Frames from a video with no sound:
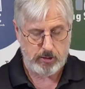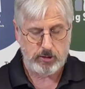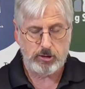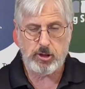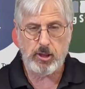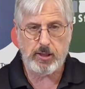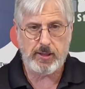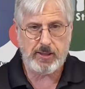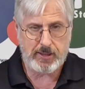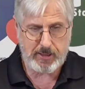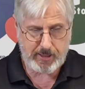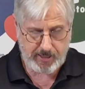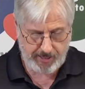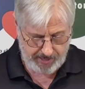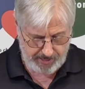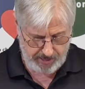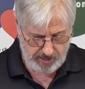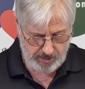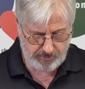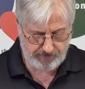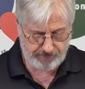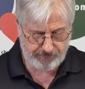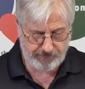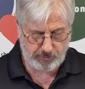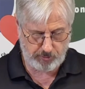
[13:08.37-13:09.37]
to
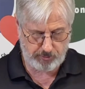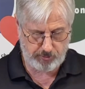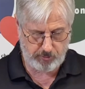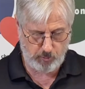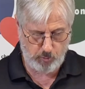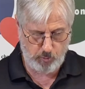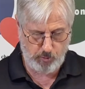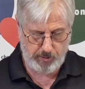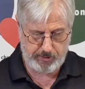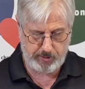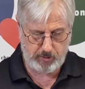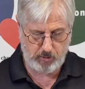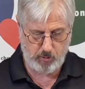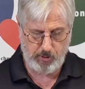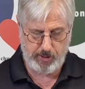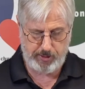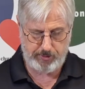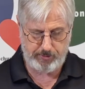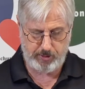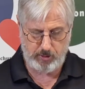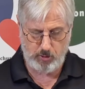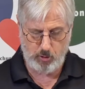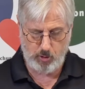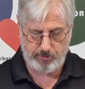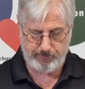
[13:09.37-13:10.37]
care for the widow
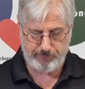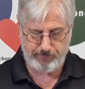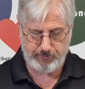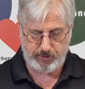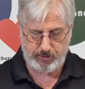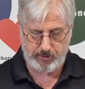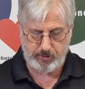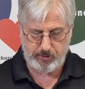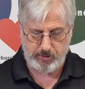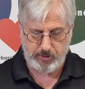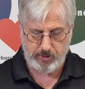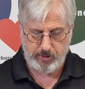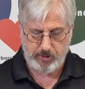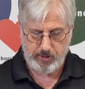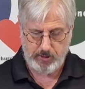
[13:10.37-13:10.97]
and the orphan,